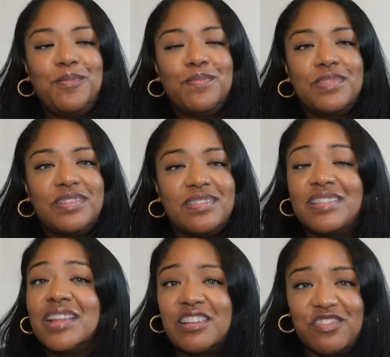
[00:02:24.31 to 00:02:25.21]

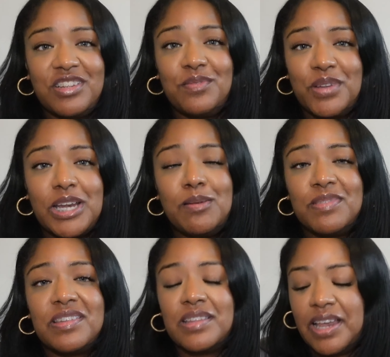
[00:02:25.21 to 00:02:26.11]
selection when it comes
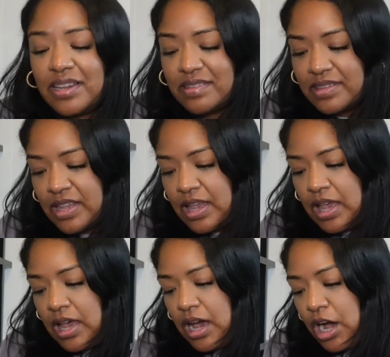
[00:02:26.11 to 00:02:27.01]
to lengths.
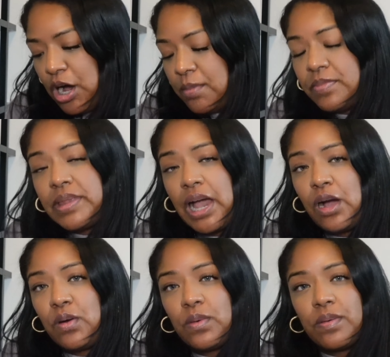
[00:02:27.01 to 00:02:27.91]

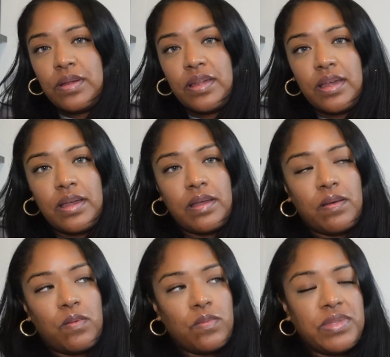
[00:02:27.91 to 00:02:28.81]
Now,
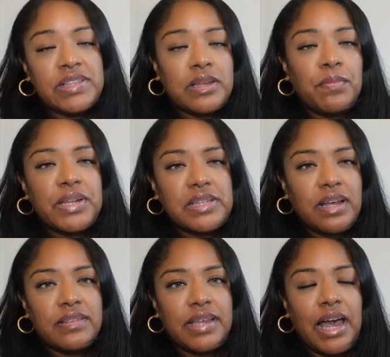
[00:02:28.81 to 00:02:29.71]
this company
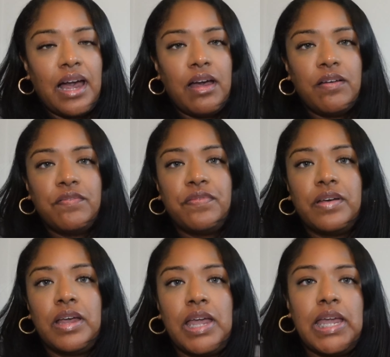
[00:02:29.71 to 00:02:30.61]
does have
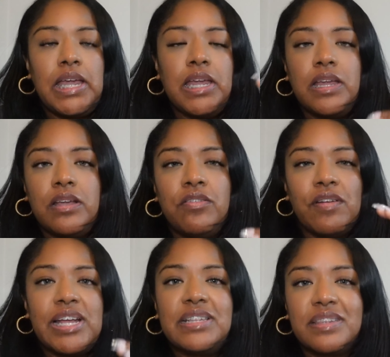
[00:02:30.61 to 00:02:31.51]
a
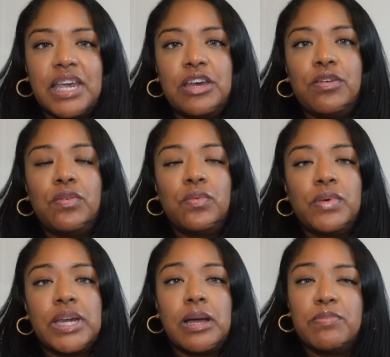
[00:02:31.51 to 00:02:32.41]
grade scale
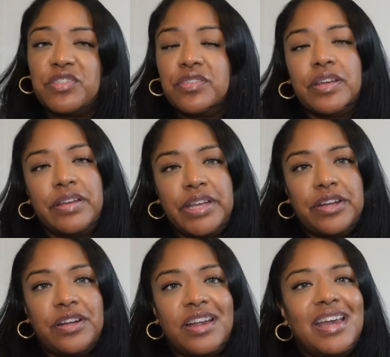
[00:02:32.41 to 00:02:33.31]
when it comes to their
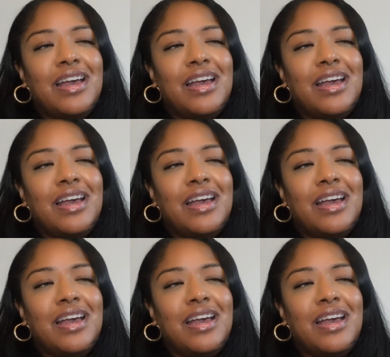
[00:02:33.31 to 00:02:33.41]
hair.